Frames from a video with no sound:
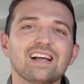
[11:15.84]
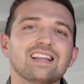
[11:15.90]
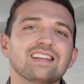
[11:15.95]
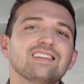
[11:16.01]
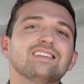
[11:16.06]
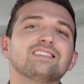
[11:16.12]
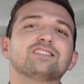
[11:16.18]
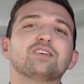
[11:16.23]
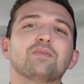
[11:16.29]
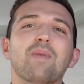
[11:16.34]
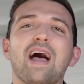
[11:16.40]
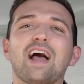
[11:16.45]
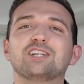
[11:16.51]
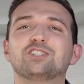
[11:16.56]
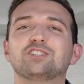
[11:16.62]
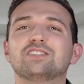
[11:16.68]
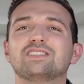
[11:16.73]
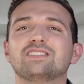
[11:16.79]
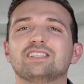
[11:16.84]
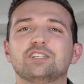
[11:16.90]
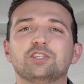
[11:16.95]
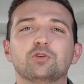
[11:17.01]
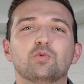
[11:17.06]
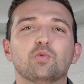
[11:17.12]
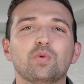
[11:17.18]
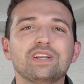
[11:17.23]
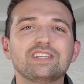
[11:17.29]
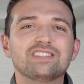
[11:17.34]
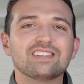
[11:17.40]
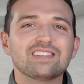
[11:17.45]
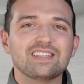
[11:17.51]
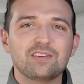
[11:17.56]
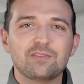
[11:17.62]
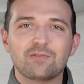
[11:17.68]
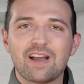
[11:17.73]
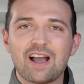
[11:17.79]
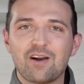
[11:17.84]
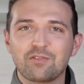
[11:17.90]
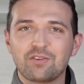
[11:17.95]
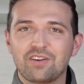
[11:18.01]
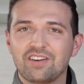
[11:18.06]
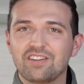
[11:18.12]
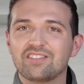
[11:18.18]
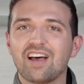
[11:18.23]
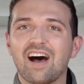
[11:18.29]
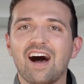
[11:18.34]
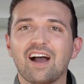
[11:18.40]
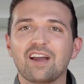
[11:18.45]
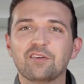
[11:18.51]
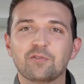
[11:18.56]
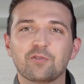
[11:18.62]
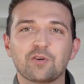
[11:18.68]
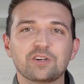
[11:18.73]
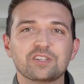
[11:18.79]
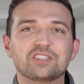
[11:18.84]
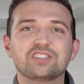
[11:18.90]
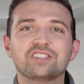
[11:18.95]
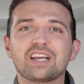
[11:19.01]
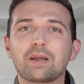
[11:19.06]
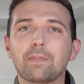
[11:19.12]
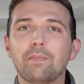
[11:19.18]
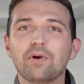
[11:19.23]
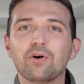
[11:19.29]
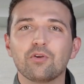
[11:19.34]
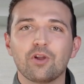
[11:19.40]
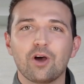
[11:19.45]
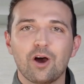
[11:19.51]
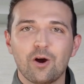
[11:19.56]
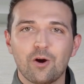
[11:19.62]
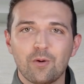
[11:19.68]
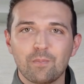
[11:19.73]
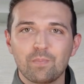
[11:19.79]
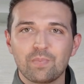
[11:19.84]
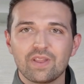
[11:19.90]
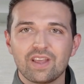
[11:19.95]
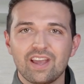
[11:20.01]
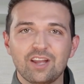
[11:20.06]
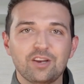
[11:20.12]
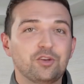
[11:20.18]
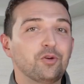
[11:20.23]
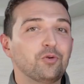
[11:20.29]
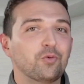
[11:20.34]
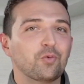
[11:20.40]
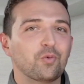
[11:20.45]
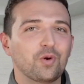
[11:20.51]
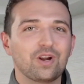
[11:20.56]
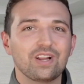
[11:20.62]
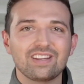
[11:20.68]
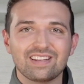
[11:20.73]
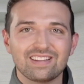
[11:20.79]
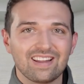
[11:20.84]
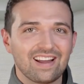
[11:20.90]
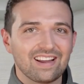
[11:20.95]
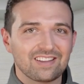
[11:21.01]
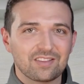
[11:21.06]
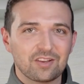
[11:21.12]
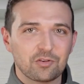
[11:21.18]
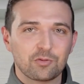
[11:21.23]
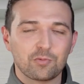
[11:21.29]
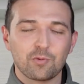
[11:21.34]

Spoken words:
Let's imagine that you recently found a design for a stick-built home and you really like this